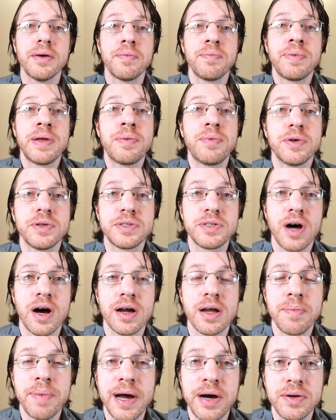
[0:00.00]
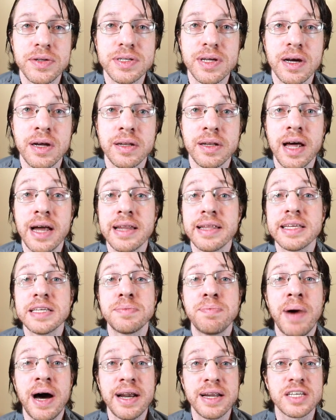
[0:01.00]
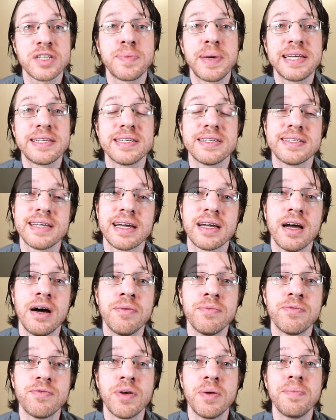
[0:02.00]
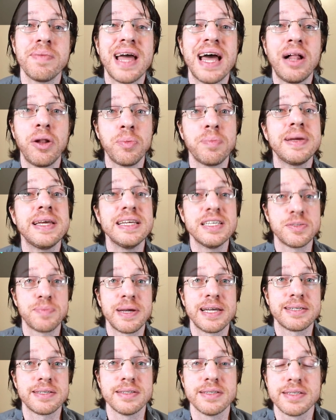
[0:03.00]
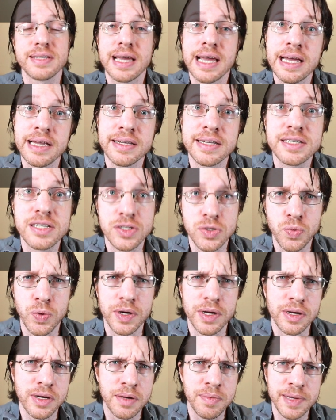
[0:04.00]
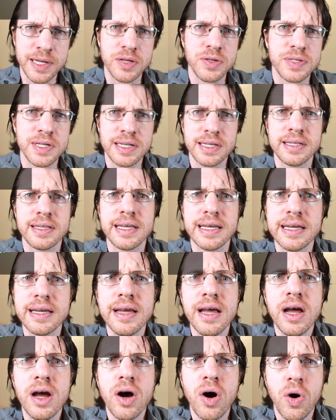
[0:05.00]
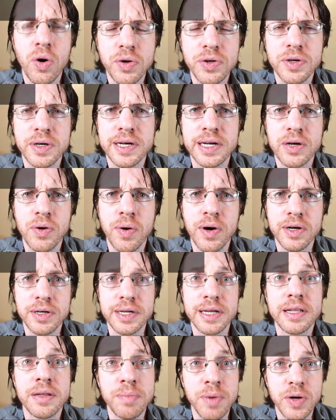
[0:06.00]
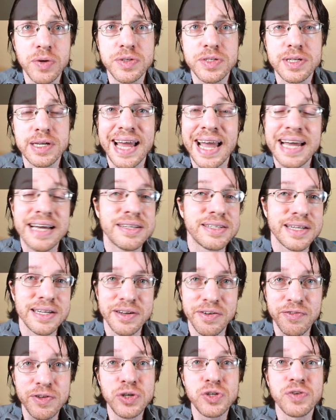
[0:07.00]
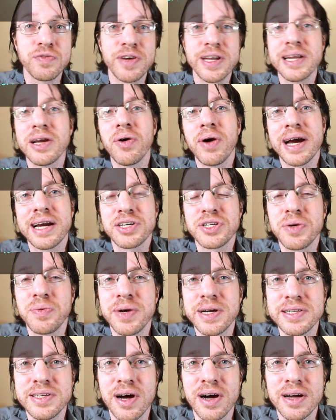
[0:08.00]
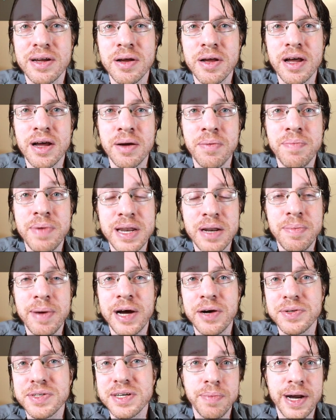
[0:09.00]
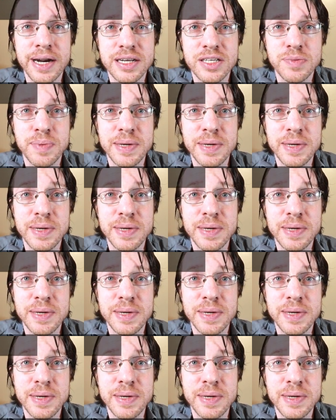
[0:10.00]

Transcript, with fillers: people talk about a lot of these Banach spaces that come from LP spaces, and this is where you're going to be using the Holder inequality the most. And in a future video, I actually want to talk a, a bit about Banach